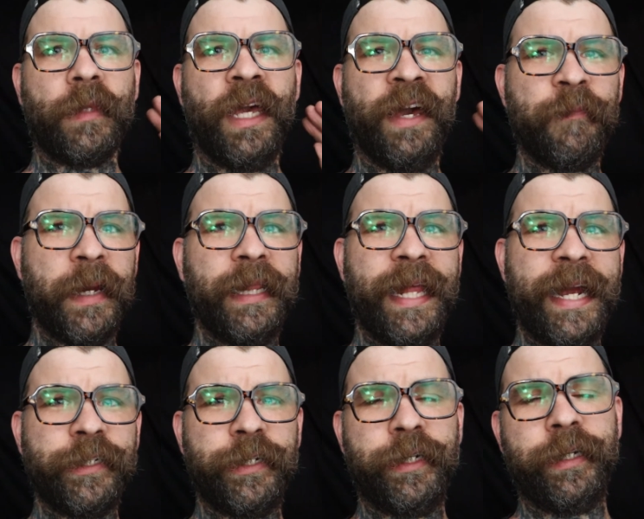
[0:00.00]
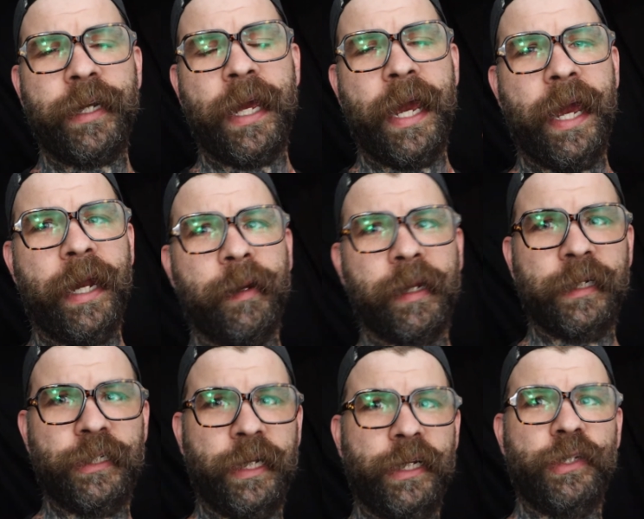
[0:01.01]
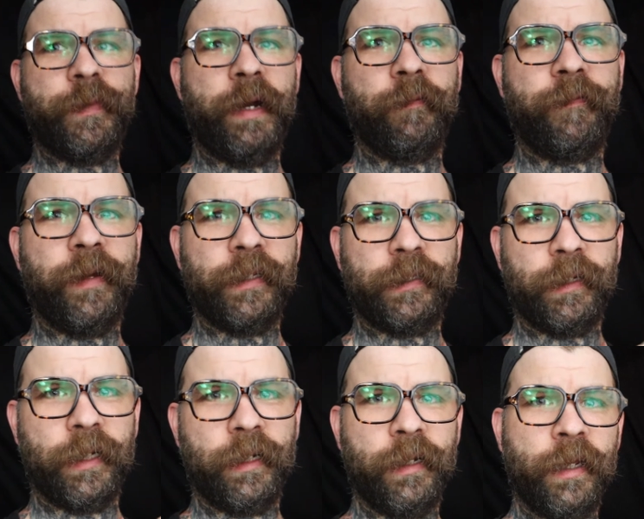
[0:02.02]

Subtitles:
I have my lantern, and I'm gonna change my outfit so